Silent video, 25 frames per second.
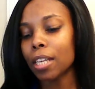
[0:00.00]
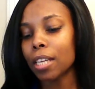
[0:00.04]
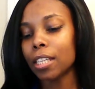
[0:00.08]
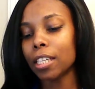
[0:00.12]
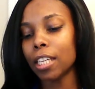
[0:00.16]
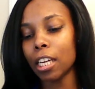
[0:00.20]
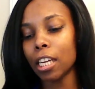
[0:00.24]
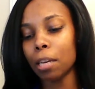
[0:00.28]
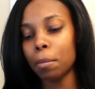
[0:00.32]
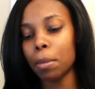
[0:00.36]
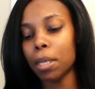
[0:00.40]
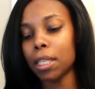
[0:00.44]

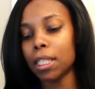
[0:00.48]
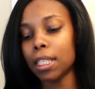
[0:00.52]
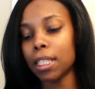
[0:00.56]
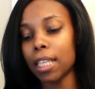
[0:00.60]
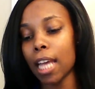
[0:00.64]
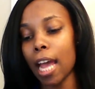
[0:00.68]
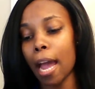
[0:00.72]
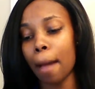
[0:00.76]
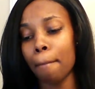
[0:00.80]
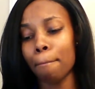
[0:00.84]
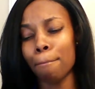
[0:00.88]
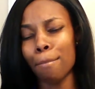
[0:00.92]
DB
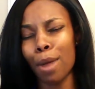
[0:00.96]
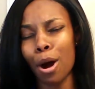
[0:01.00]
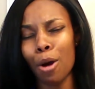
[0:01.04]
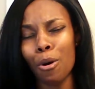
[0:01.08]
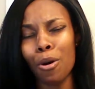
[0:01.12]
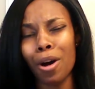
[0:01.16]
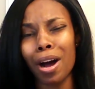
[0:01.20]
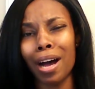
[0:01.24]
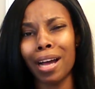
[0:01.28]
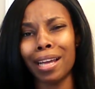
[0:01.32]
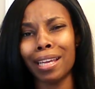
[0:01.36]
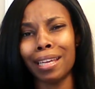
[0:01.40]
said,
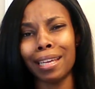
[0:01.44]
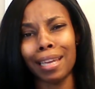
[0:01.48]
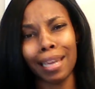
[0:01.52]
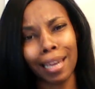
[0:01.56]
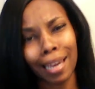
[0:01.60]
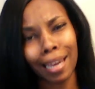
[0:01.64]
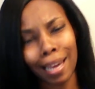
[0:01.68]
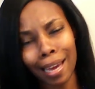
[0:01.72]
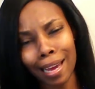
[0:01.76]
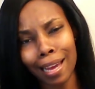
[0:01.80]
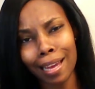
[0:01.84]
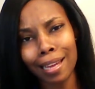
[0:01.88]
Mo
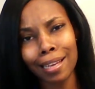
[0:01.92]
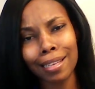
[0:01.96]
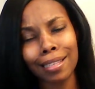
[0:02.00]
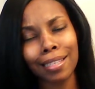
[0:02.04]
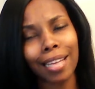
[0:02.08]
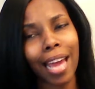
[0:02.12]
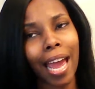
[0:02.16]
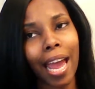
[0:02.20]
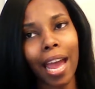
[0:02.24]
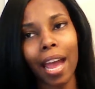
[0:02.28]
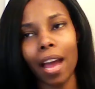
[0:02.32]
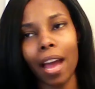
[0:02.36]
again?
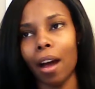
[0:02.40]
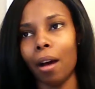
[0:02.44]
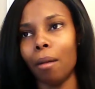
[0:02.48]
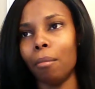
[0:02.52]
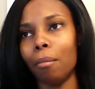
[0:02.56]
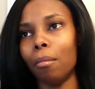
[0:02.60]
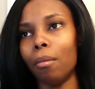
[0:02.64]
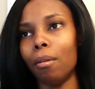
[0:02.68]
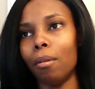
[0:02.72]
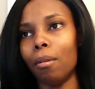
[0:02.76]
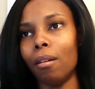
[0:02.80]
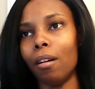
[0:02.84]

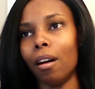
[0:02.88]
Damn.